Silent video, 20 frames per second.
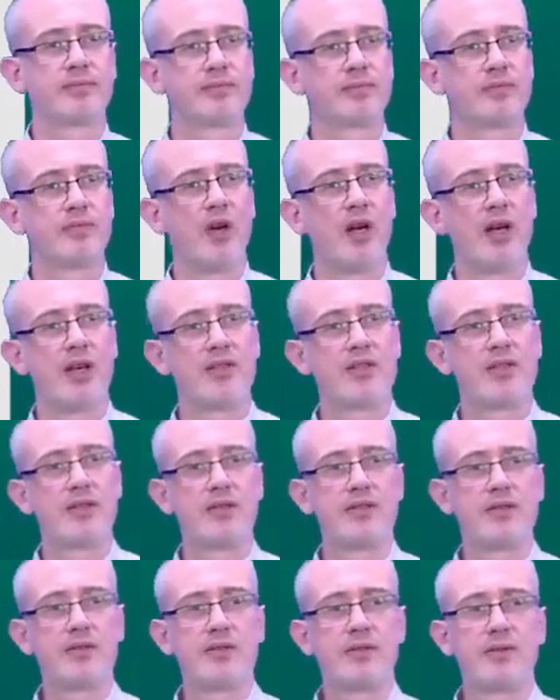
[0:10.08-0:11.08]
right.
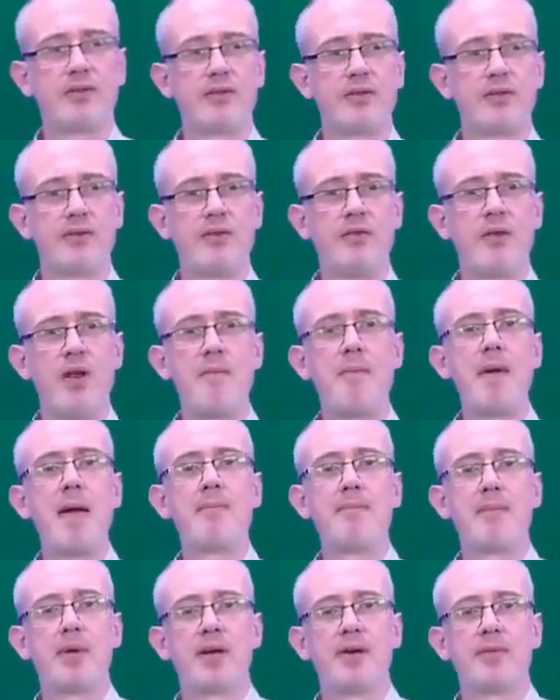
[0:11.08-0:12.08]

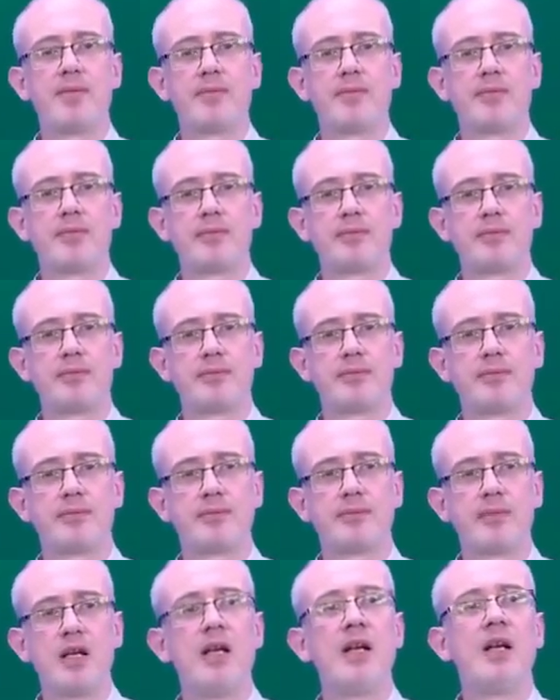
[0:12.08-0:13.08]
Remember
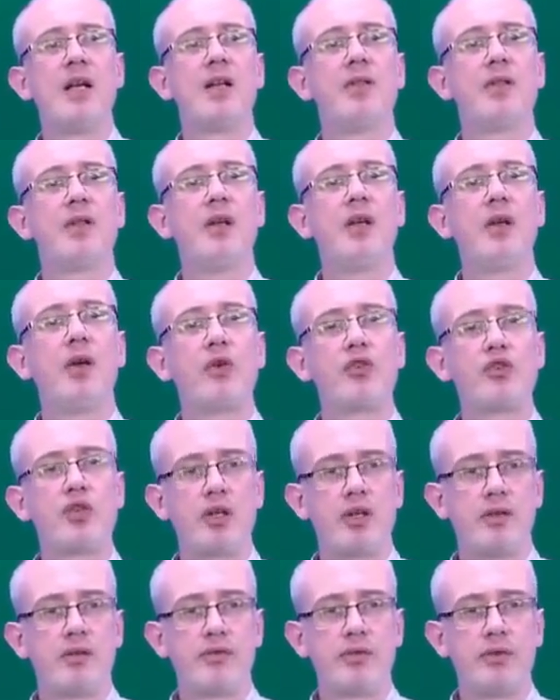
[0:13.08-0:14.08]
the
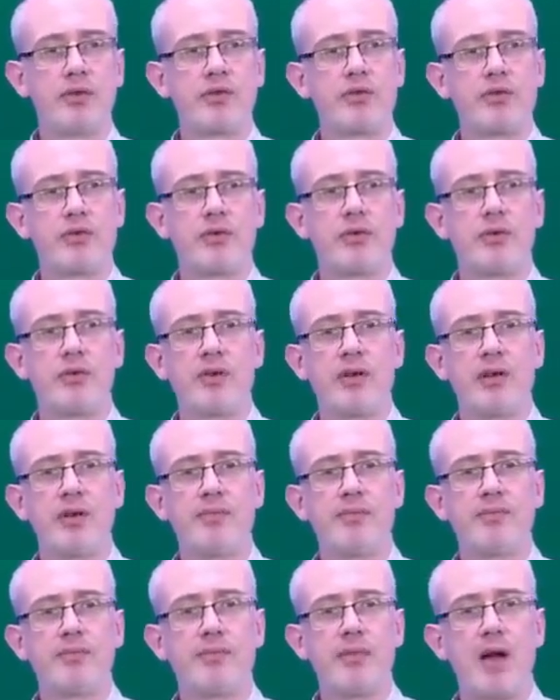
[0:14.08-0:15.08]
logic of your story.
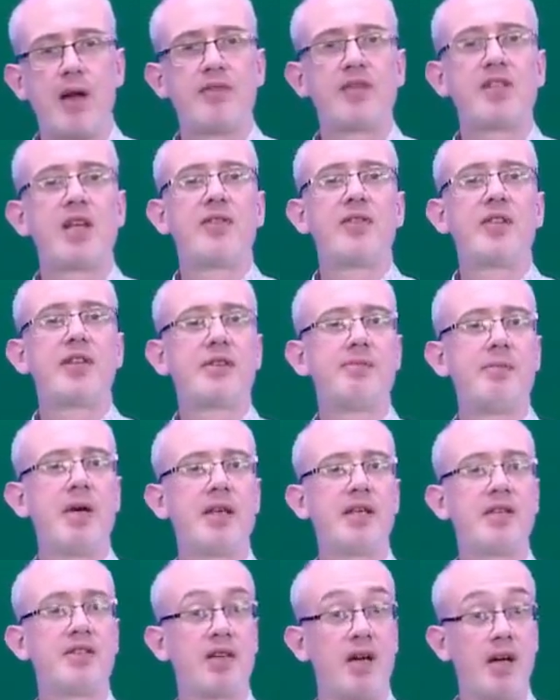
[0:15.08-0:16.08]
I've said this
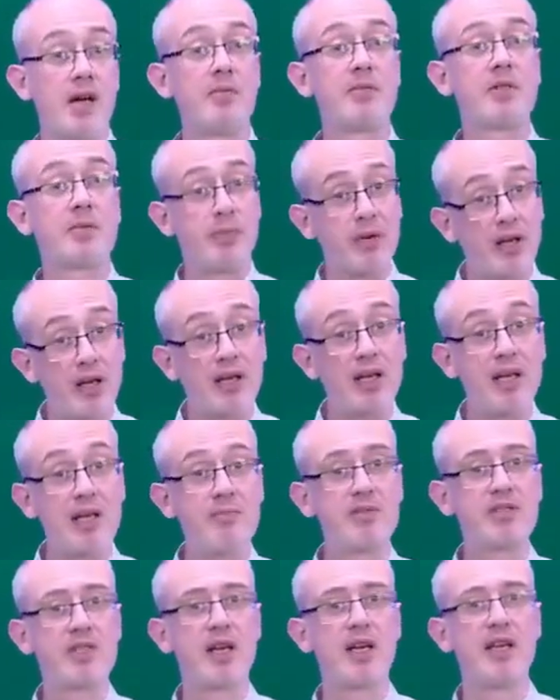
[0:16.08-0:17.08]
many times, but I
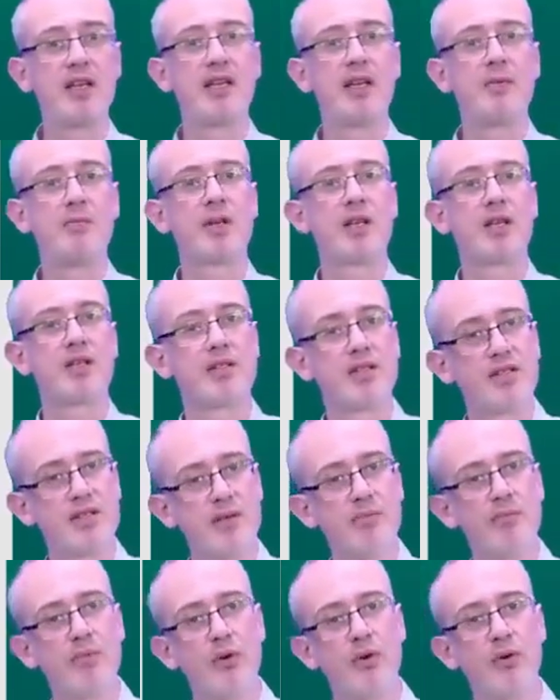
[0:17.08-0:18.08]
keep saying it because it's
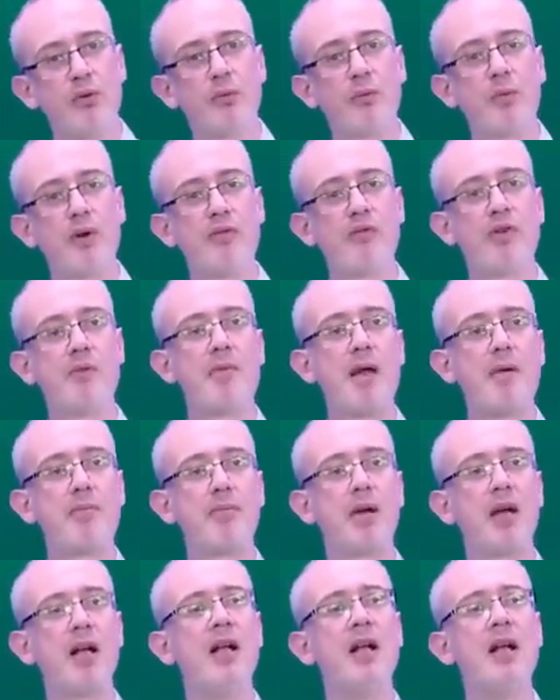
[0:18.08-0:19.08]
important we
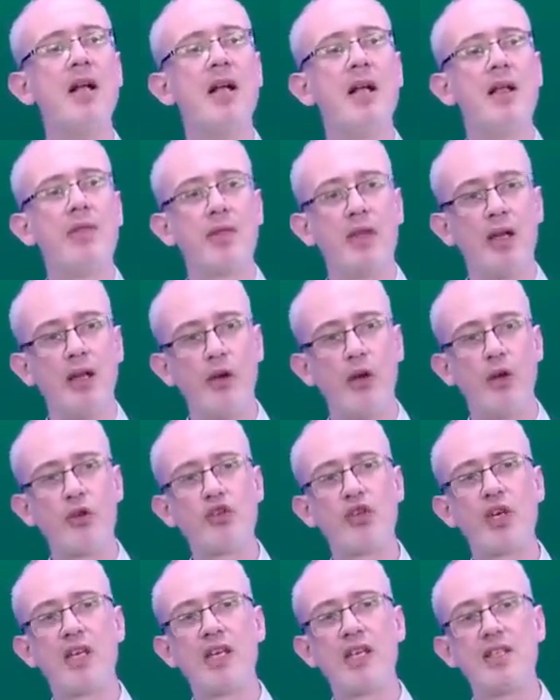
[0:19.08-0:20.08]
remember. The
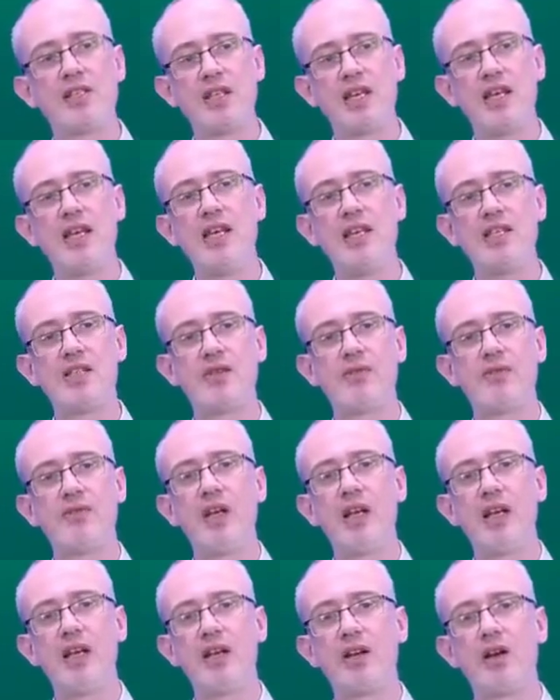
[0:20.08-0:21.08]
logic is key to
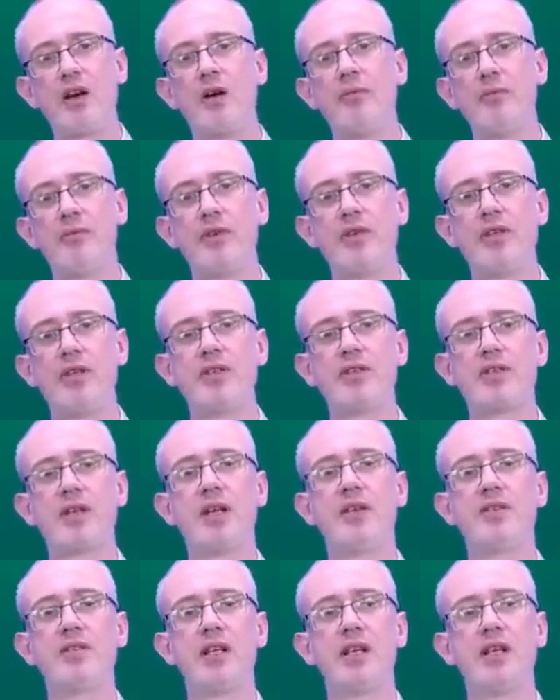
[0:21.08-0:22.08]
feeling confident
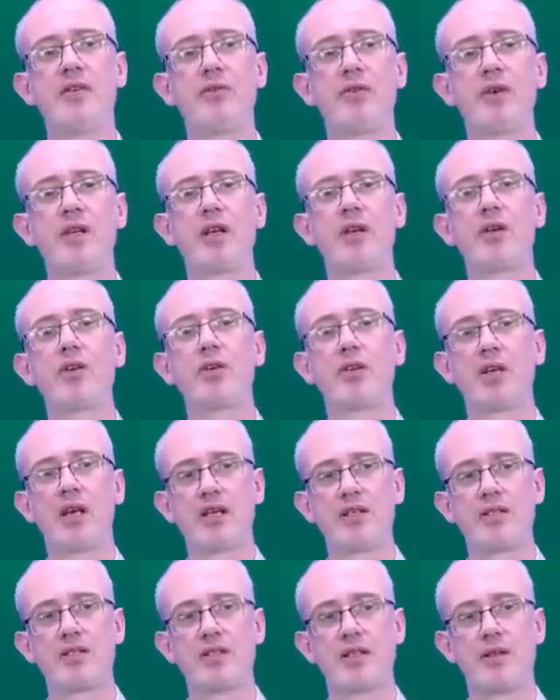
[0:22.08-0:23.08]
and delivering a good
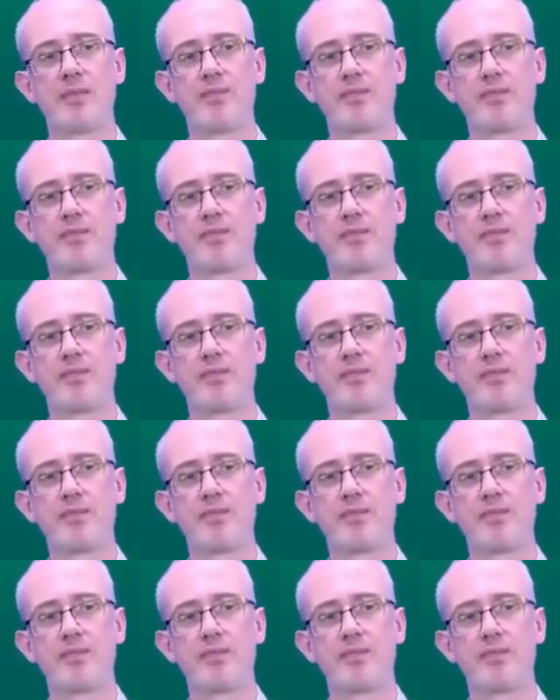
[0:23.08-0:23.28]
answer.